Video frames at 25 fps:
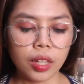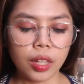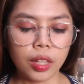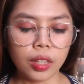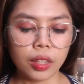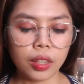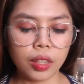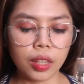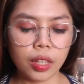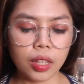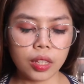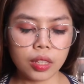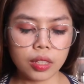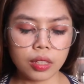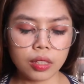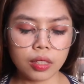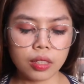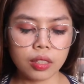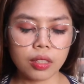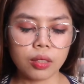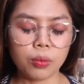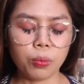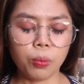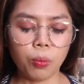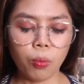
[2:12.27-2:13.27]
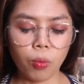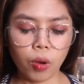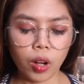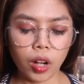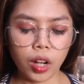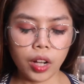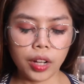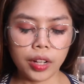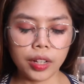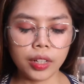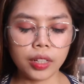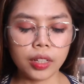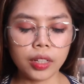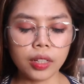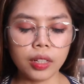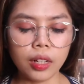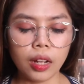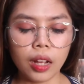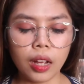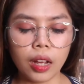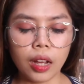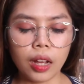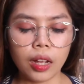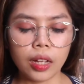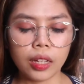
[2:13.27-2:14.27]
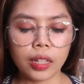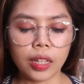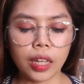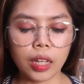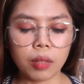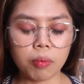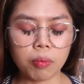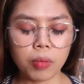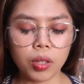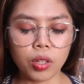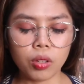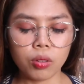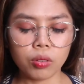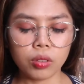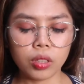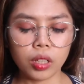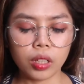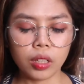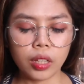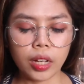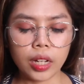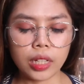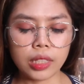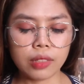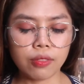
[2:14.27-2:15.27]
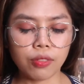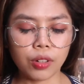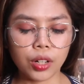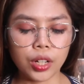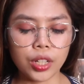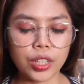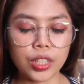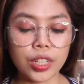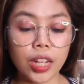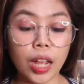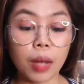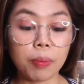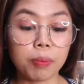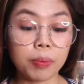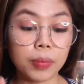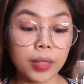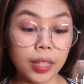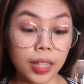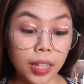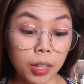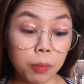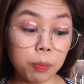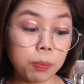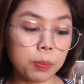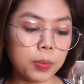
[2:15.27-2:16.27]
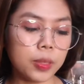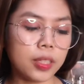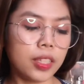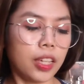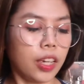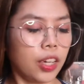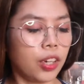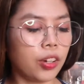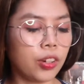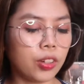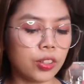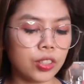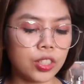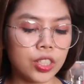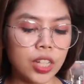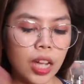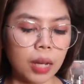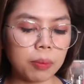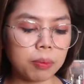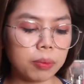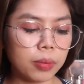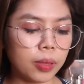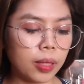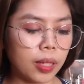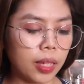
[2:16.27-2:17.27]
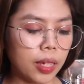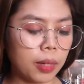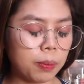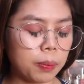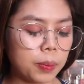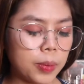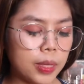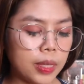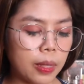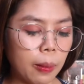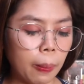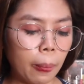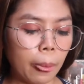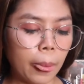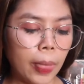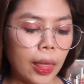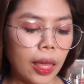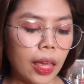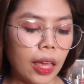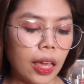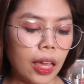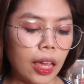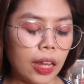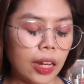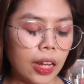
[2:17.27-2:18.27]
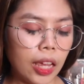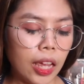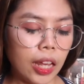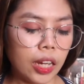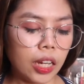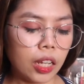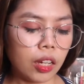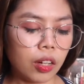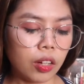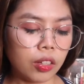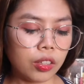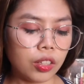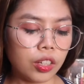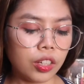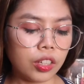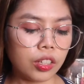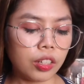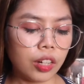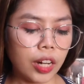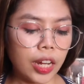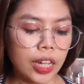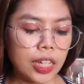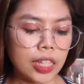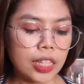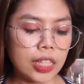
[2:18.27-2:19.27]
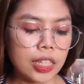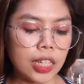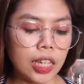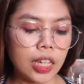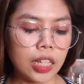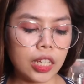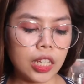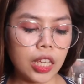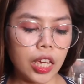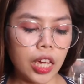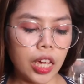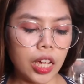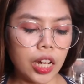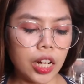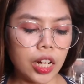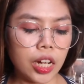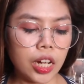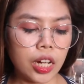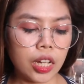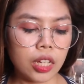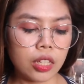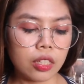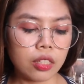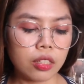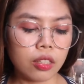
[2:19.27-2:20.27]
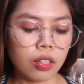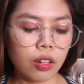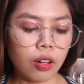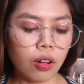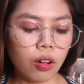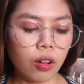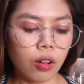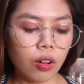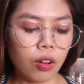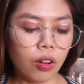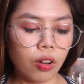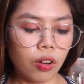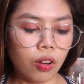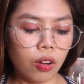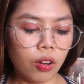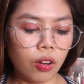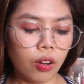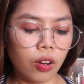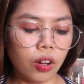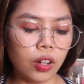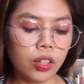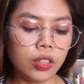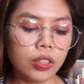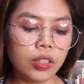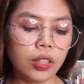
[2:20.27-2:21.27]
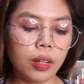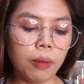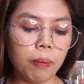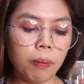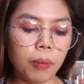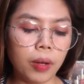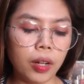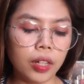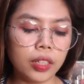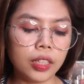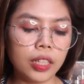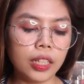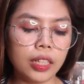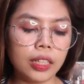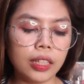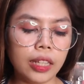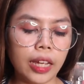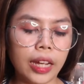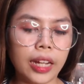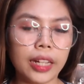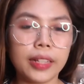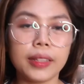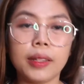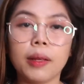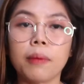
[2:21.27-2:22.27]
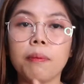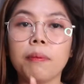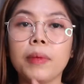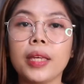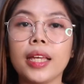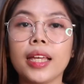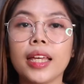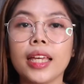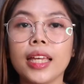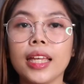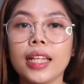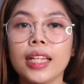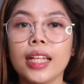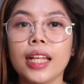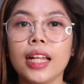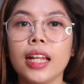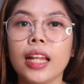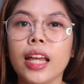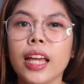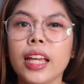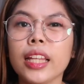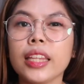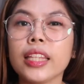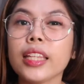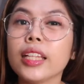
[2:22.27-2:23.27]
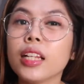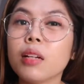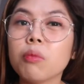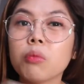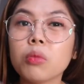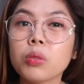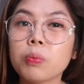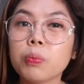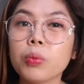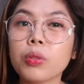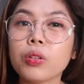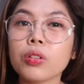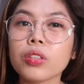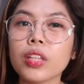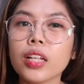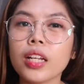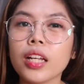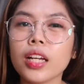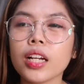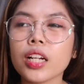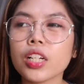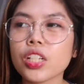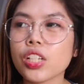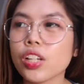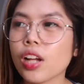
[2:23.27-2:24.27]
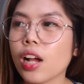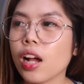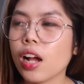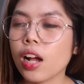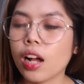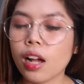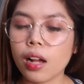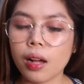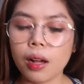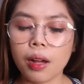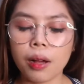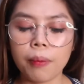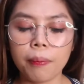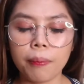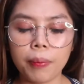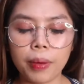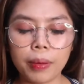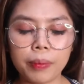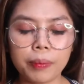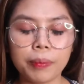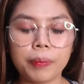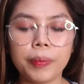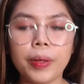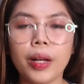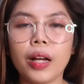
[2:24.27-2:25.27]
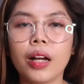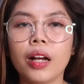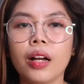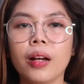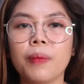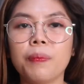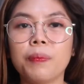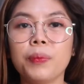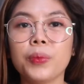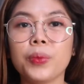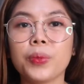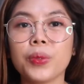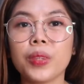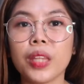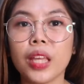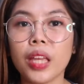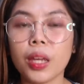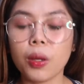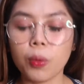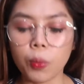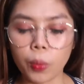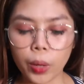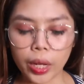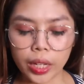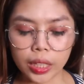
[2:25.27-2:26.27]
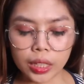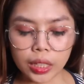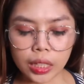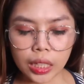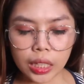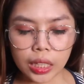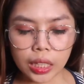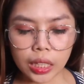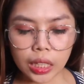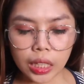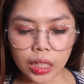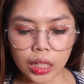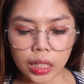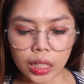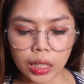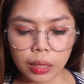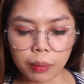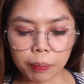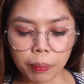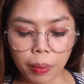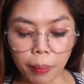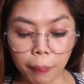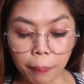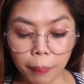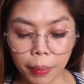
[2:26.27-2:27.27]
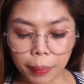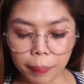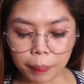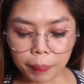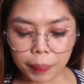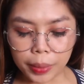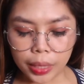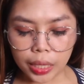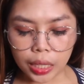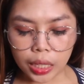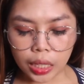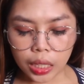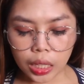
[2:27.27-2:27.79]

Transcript: this one can be utilized for chapped lips, ayun, chapped lips and any other dry skin areas on the body like the bikini line. Tingnan mo, puro talaga siya pampaputi, whitening, pampapink.